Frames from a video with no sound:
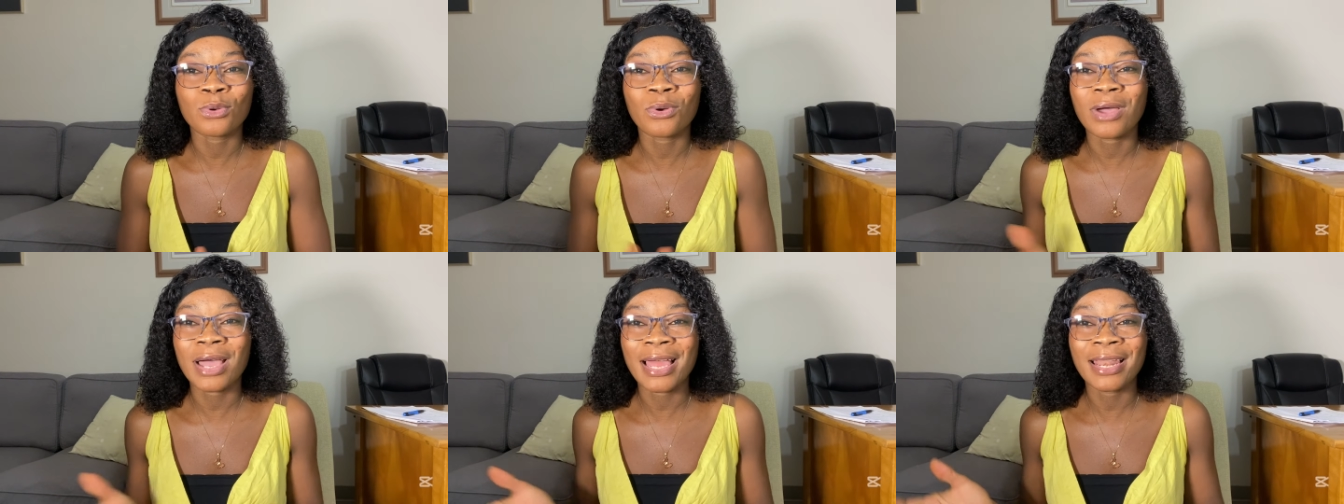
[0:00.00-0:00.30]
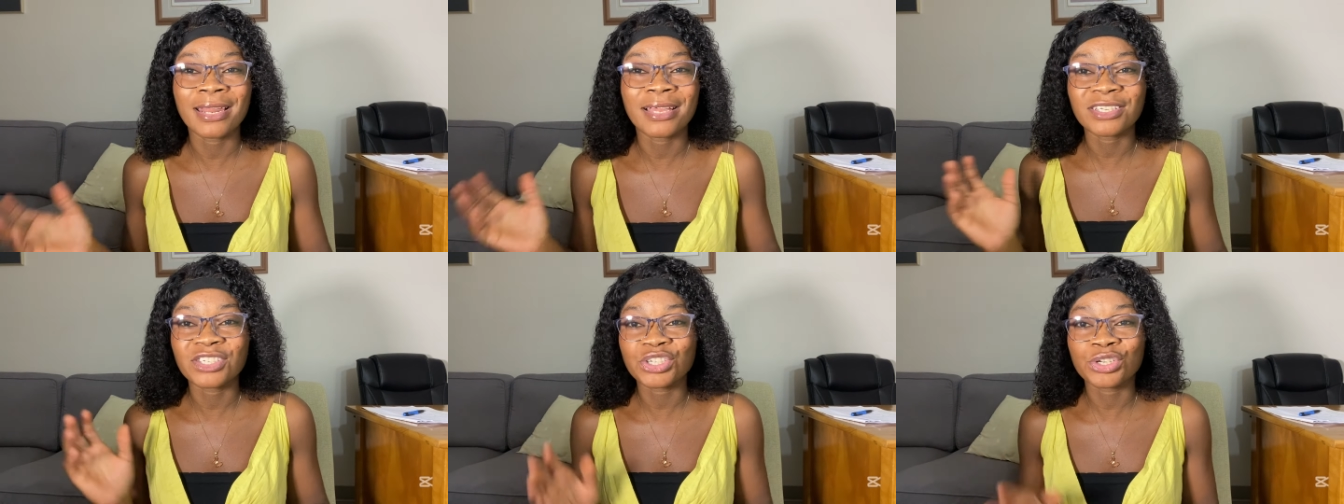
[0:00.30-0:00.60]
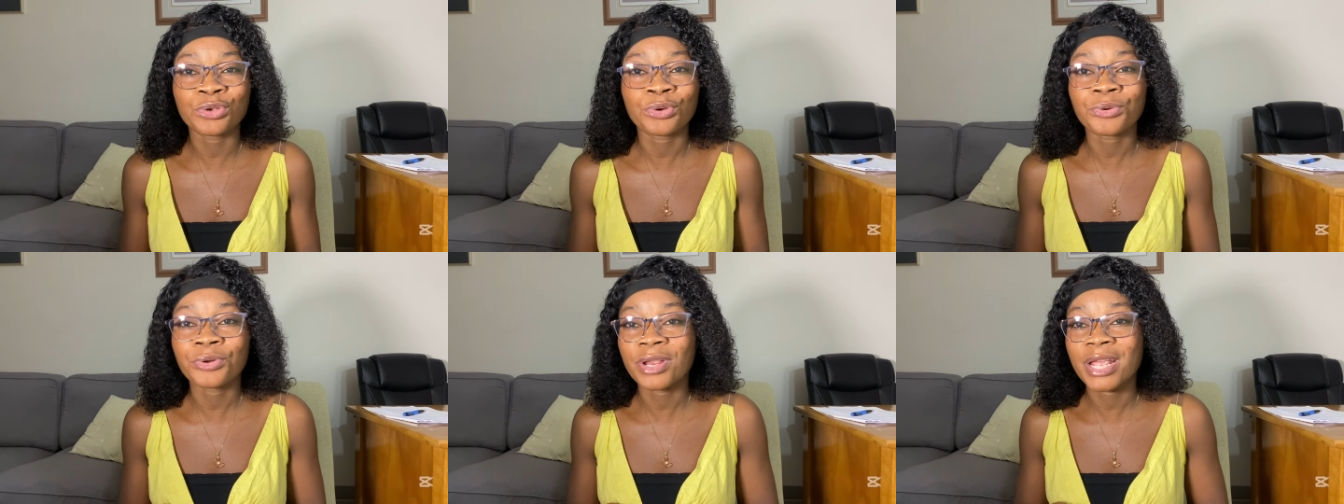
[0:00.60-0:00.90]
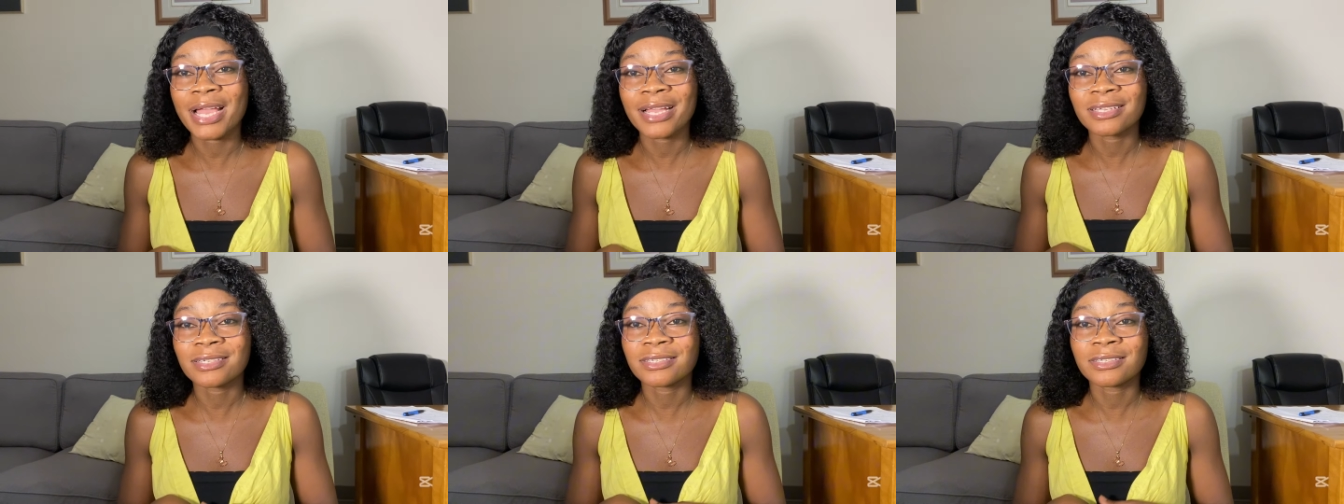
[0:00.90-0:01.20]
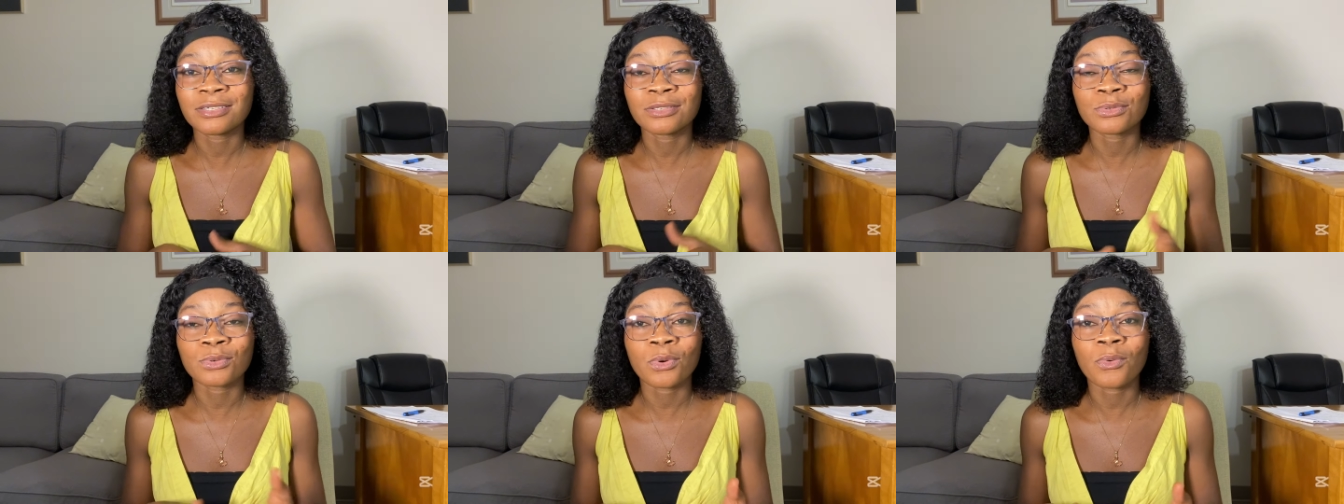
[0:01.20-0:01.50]
or allergic
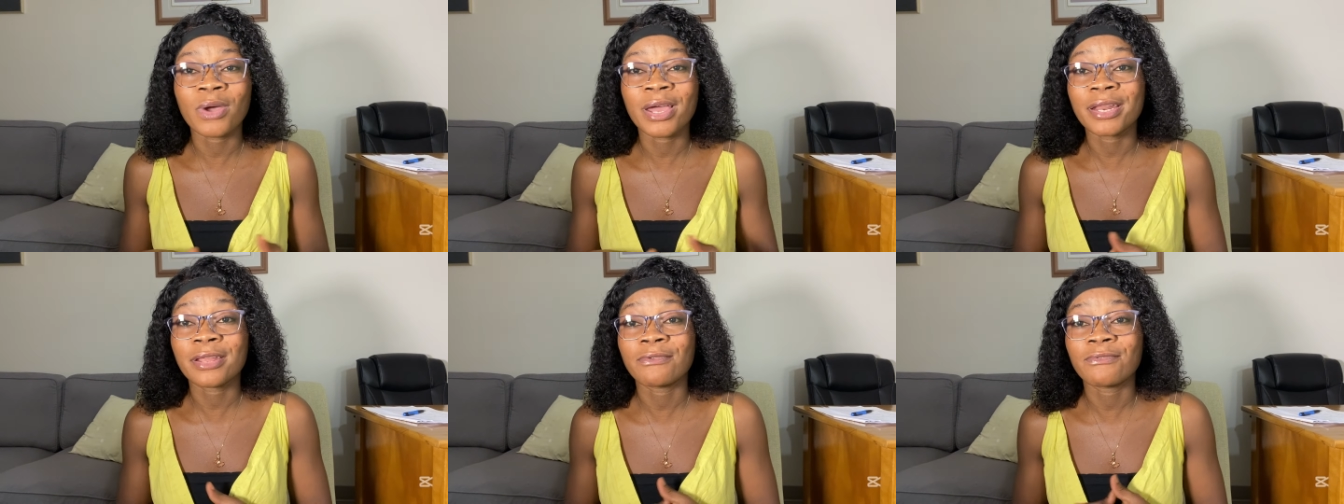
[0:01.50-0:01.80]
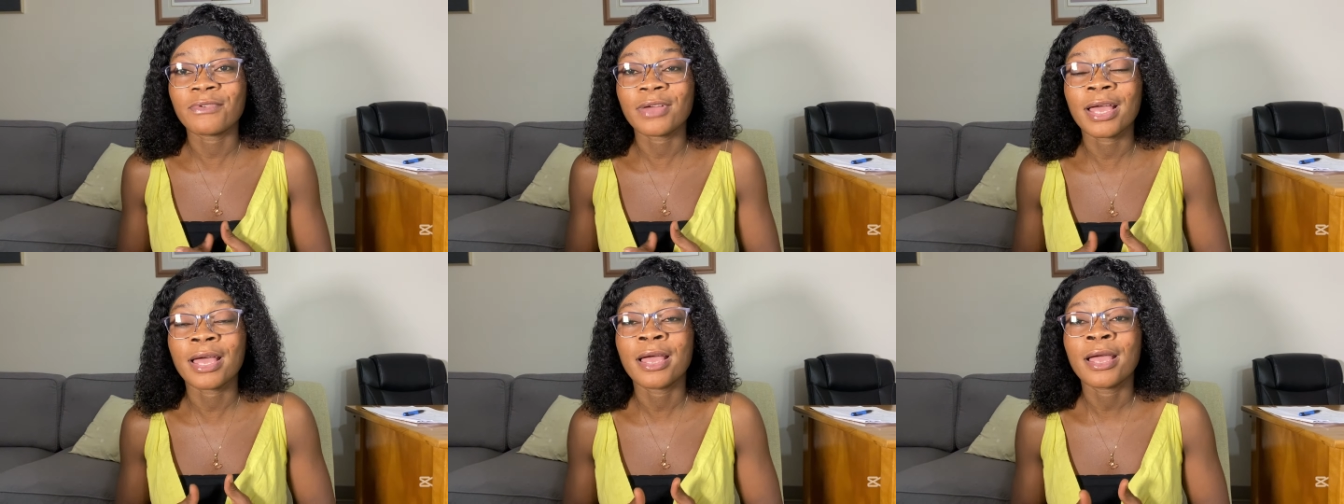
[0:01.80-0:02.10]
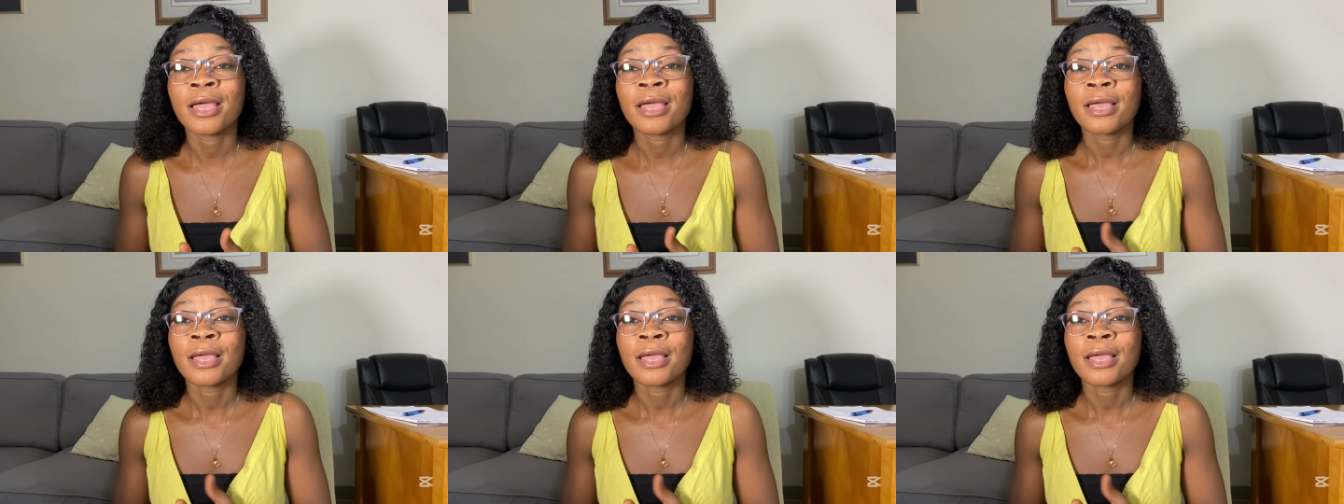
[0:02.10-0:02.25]
reactions or whatever,